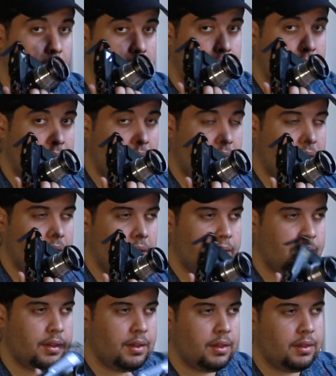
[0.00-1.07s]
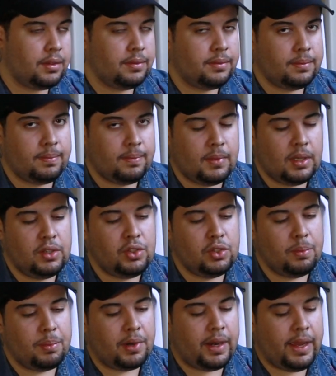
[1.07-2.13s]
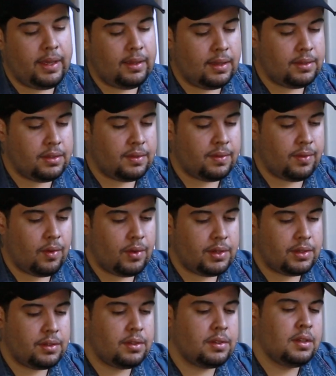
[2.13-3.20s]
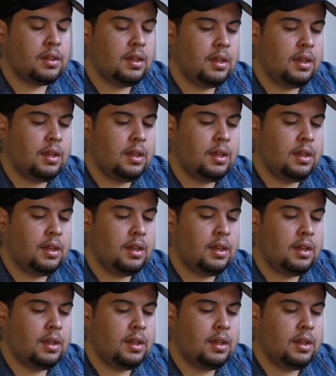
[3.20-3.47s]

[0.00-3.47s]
More unique on the Jupiter A lens, of course.